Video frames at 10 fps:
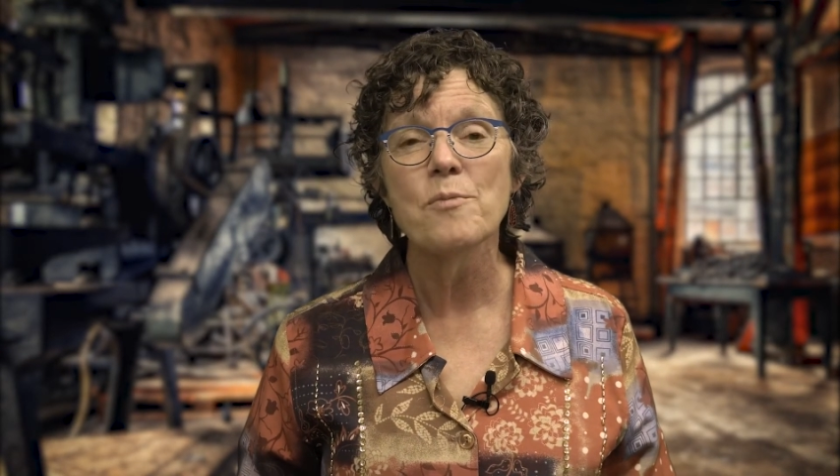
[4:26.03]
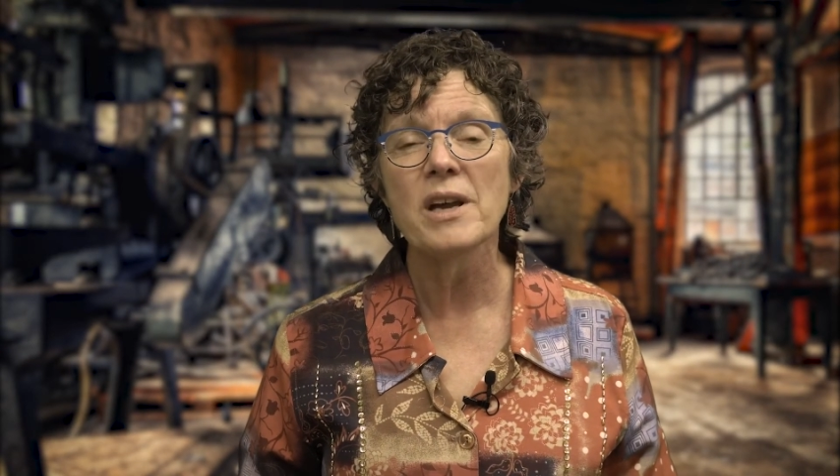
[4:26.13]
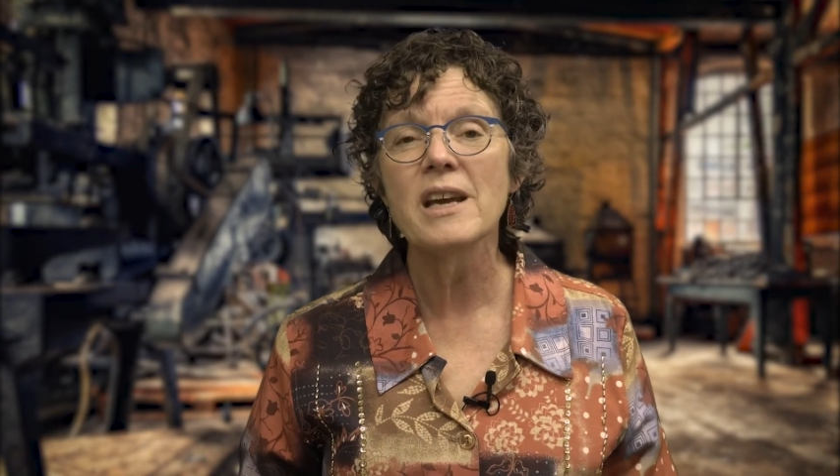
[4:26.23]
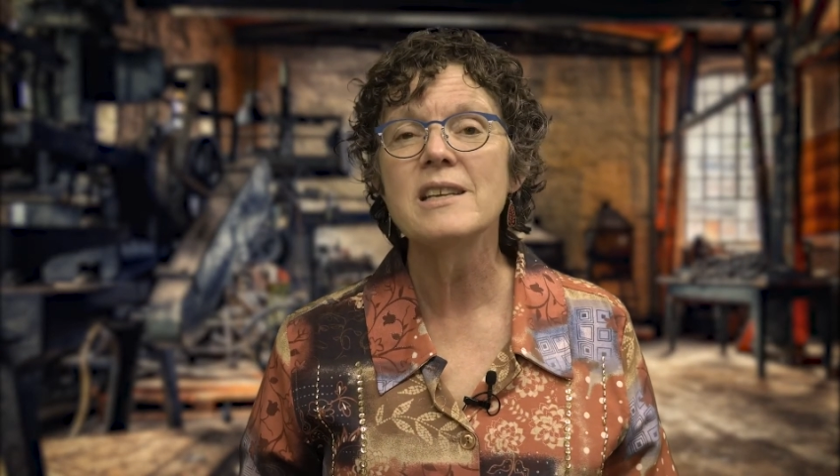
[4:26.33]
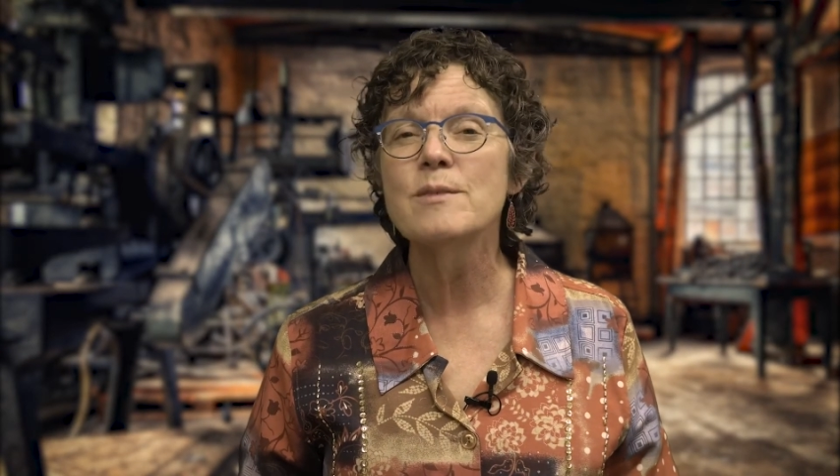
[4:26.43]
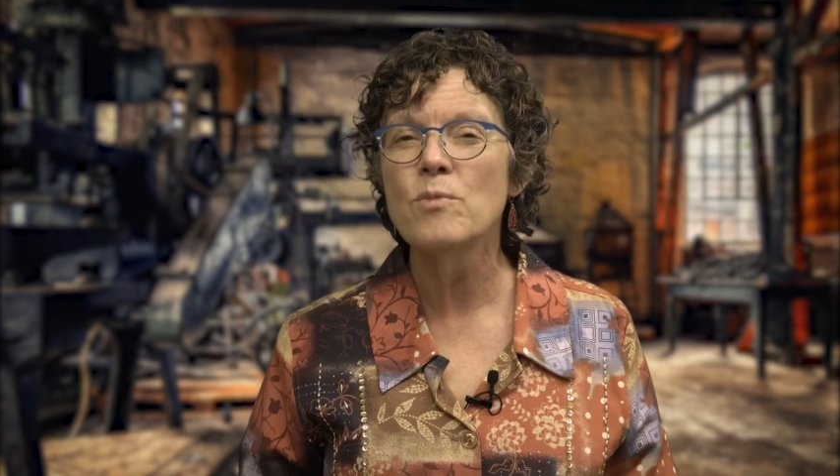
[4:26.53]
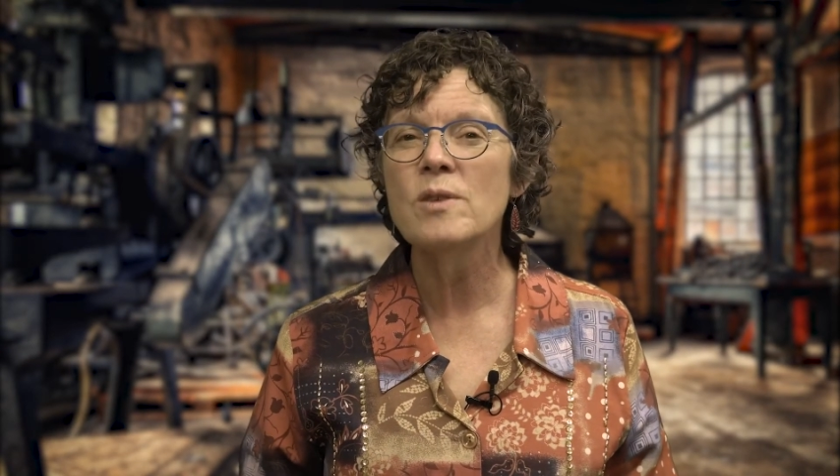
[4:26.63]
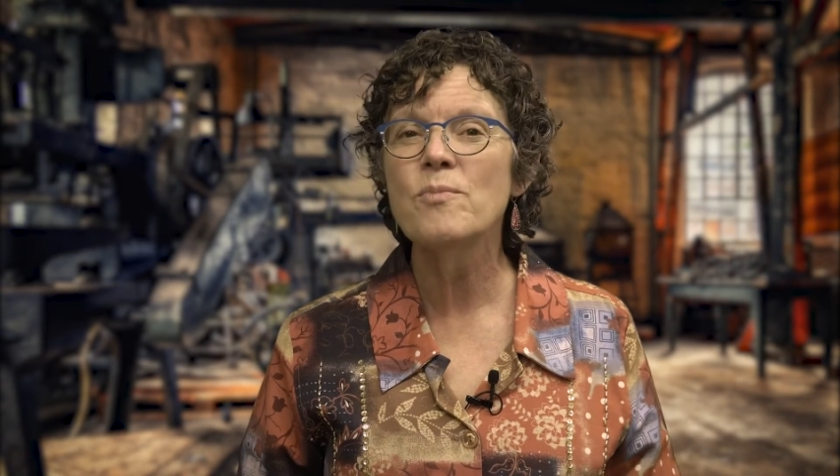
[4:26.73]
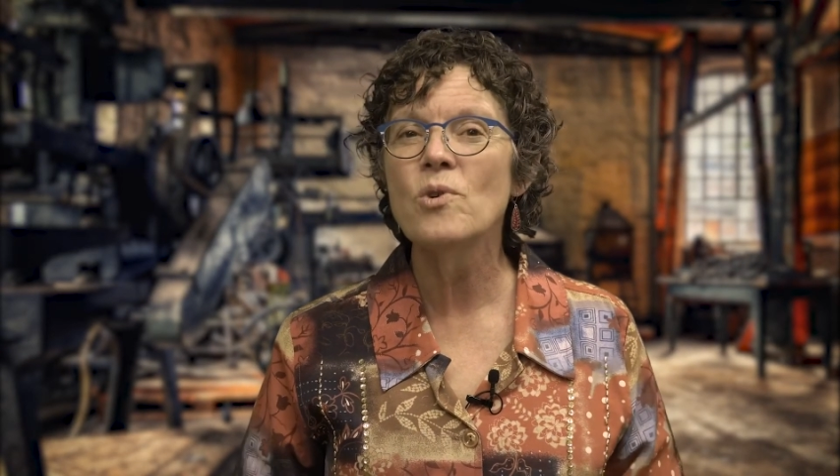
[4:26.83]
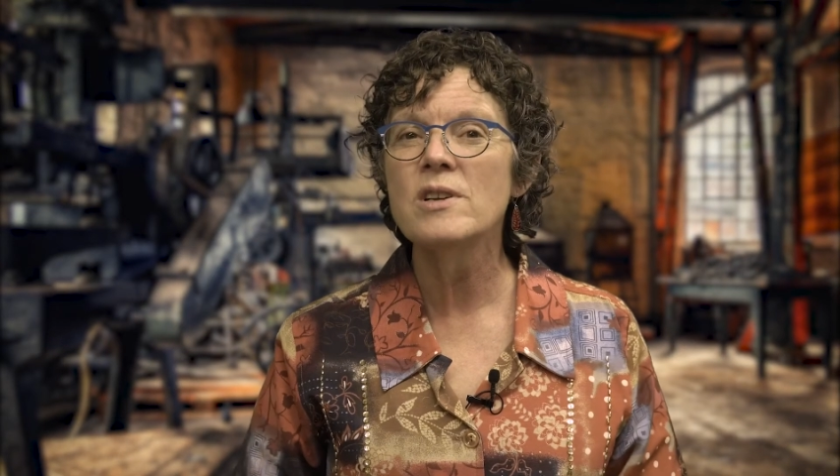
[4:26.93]
but it's
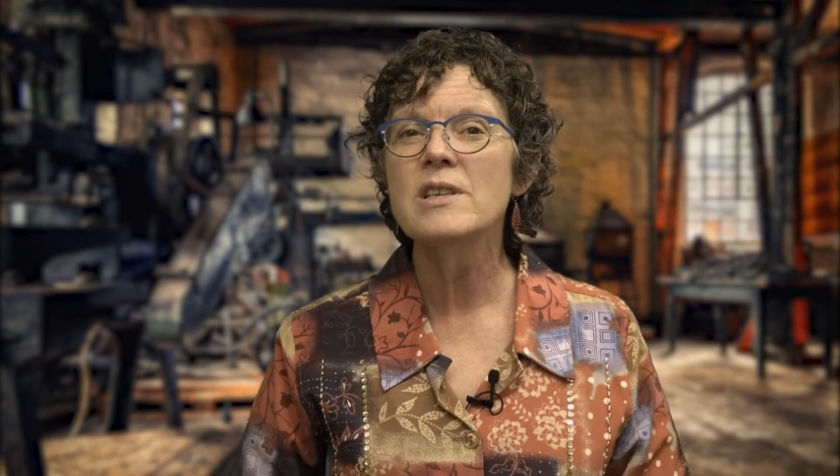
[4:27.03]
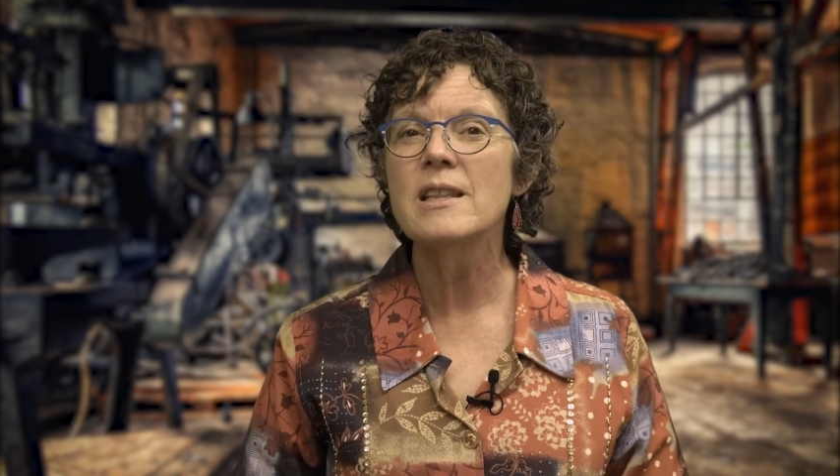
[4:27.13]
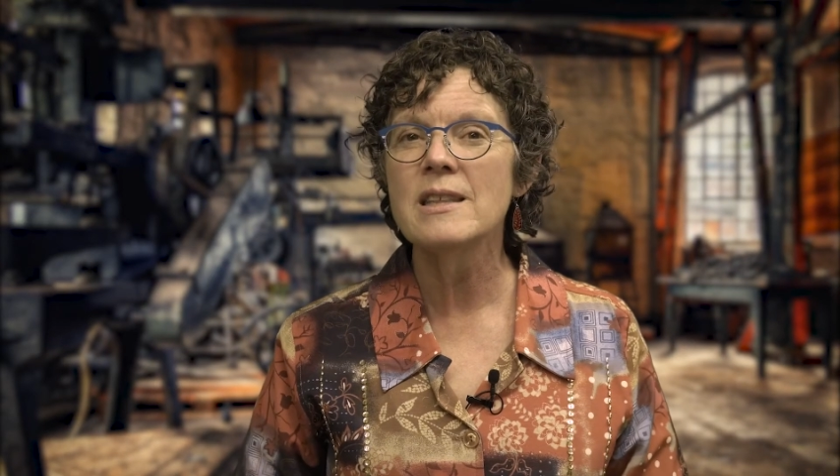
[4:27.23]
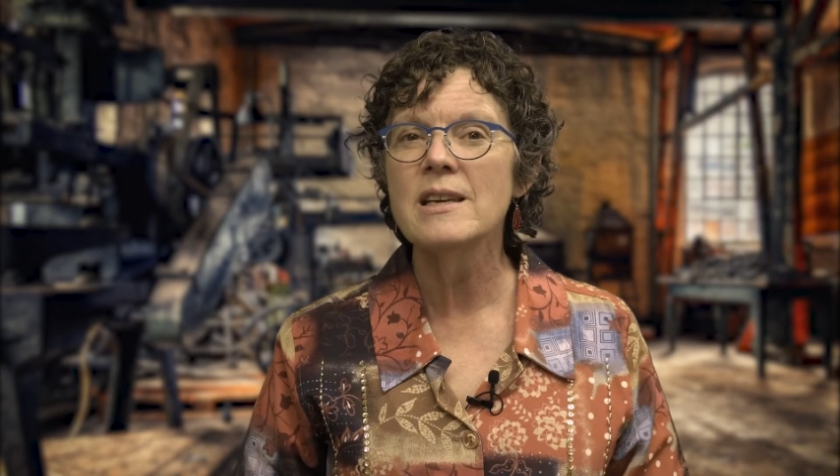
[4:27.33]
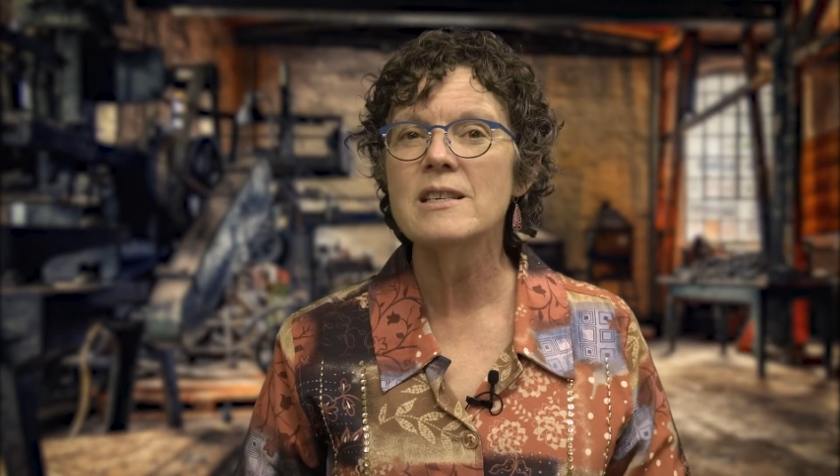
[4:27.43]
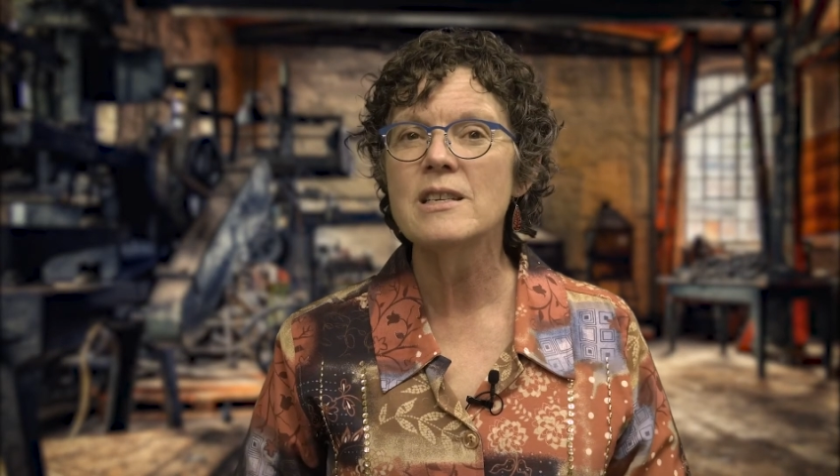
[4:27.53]
more important, I think,